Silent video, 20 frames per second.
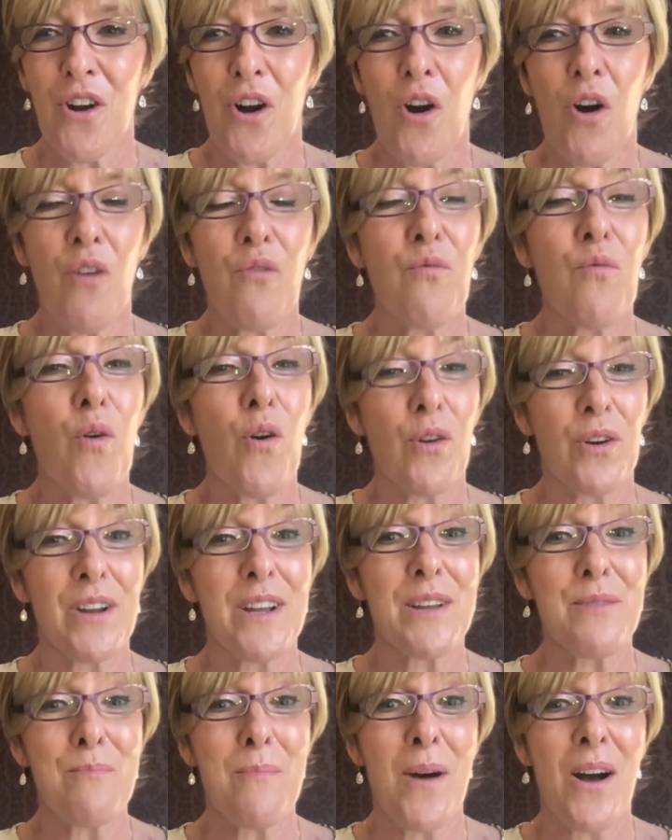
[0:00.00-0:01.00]
of what
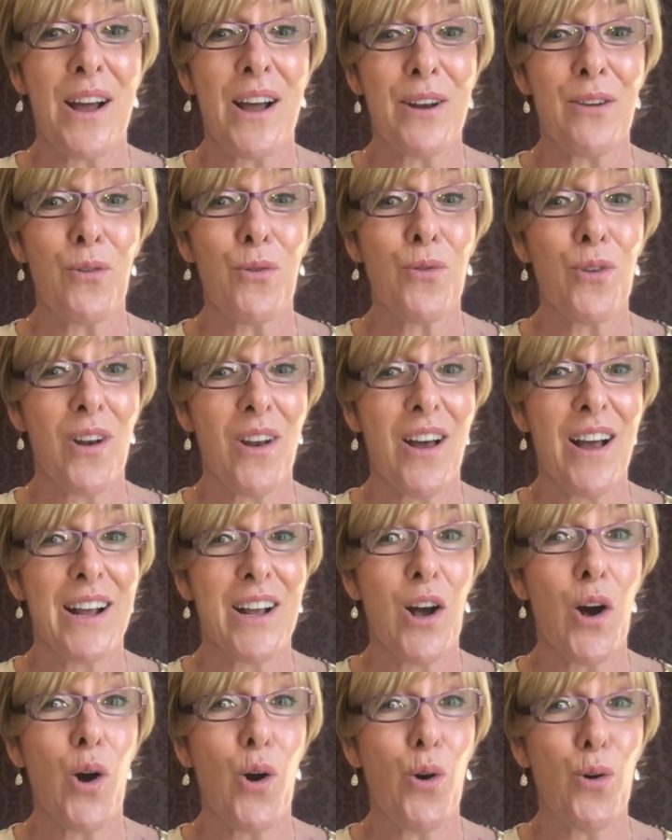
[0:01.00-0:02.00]
it might look like,
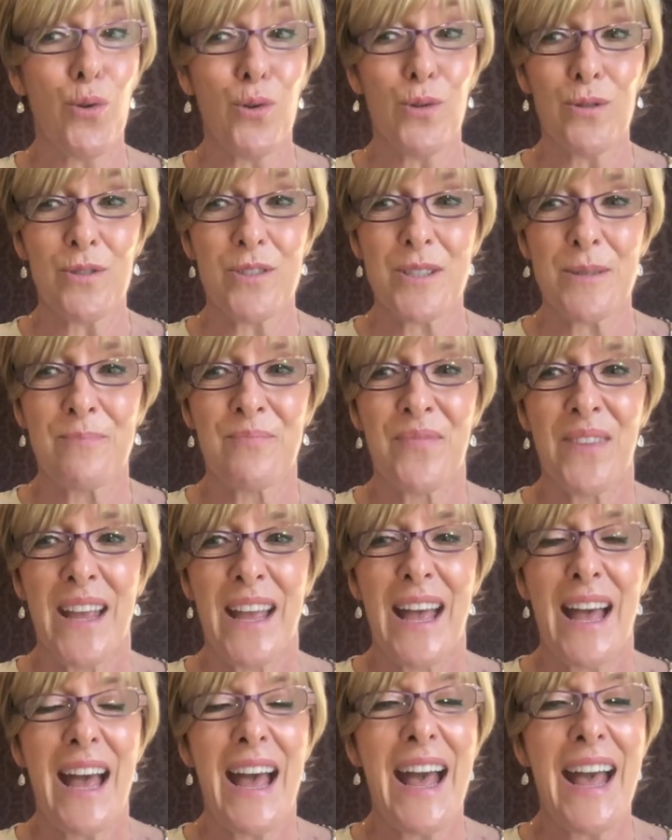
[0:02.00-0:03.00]
hold,
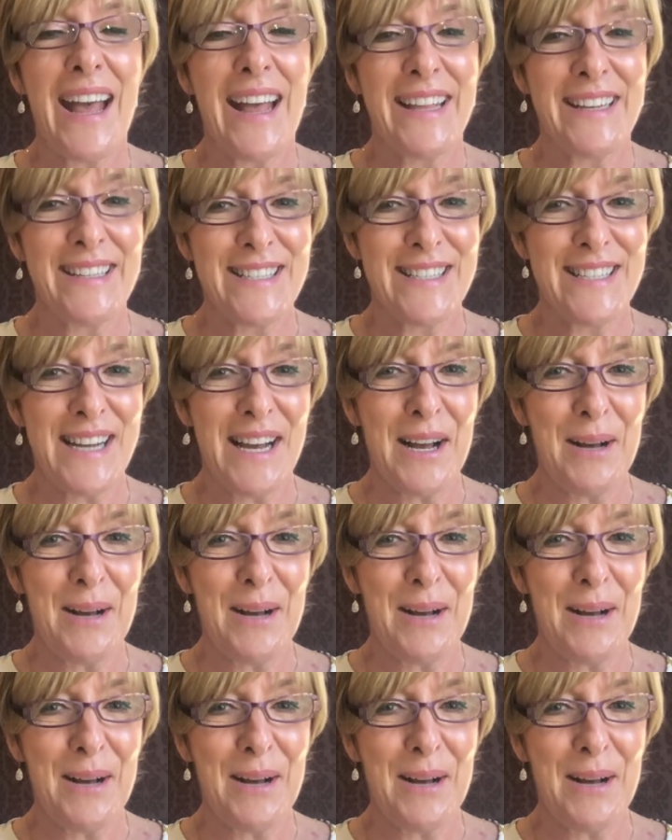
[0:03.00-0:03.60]
and